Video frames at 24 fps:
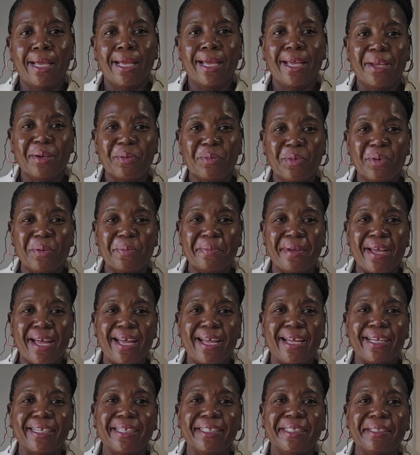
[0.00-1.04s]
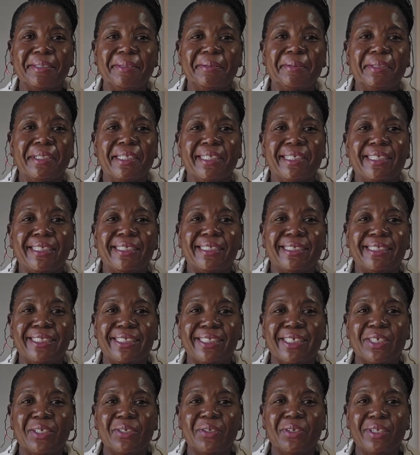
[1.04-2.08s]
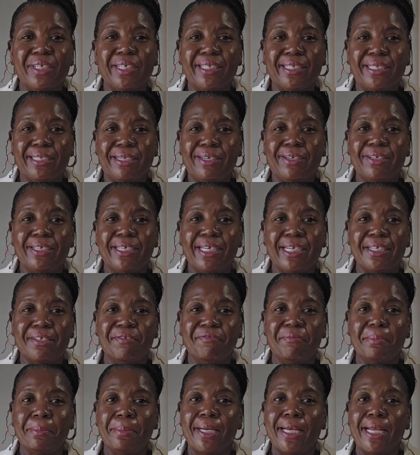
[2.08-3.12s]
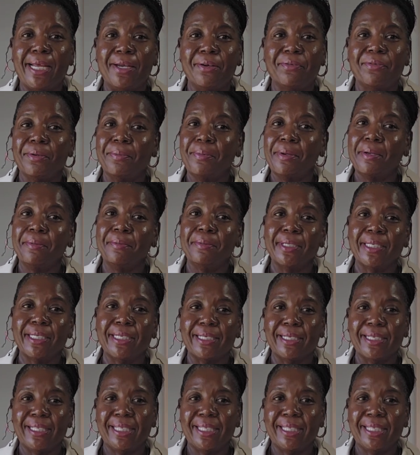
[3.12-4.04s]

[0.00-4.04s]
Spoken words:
And we're back. So our next Banana Republic